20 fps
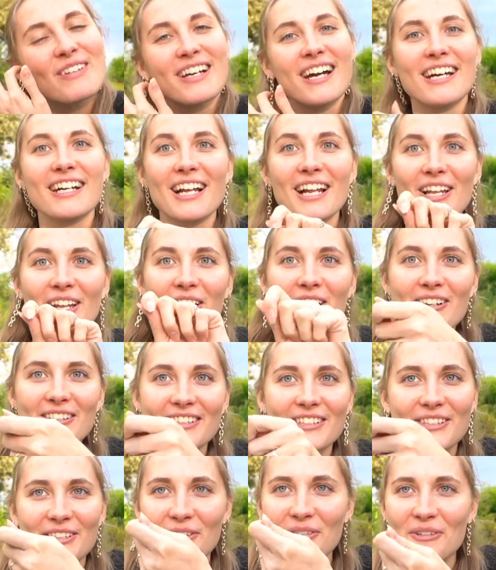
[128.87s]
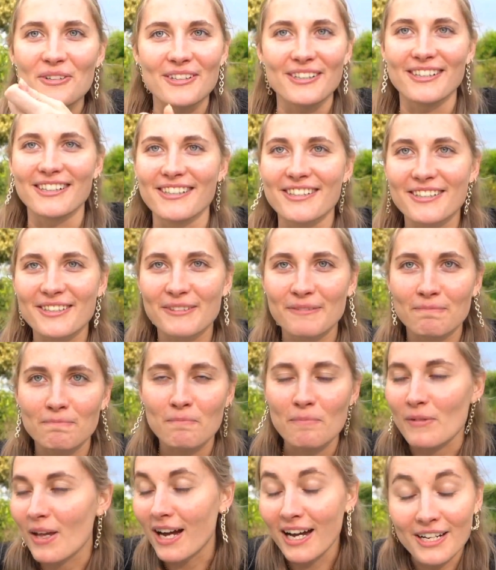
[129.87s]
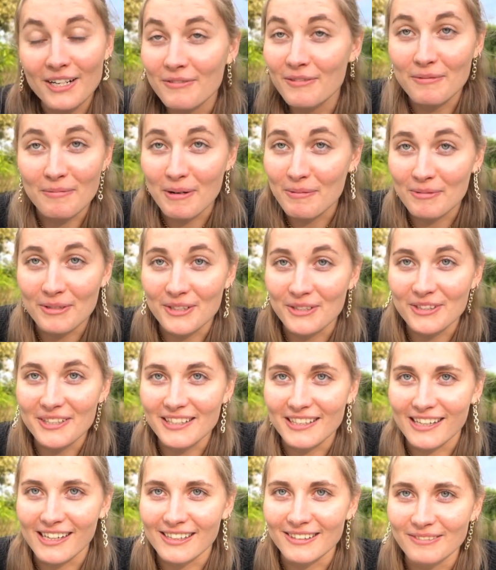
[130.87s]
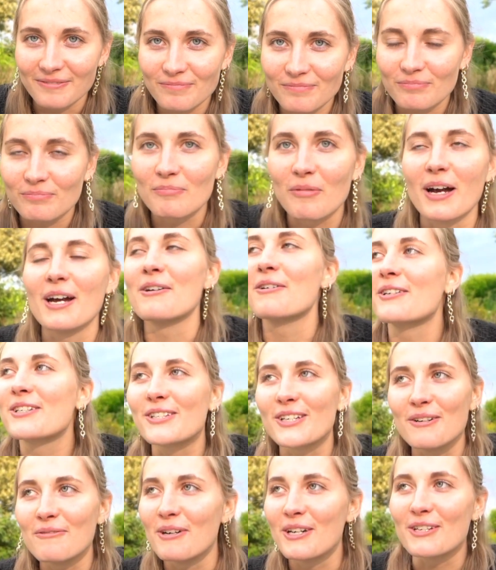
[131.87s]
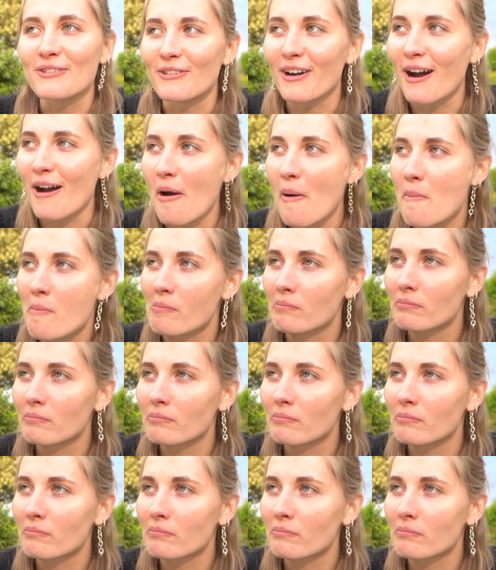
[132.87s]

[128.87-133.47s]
And I locked the doors. I don't remember doing that, but it was so much fun.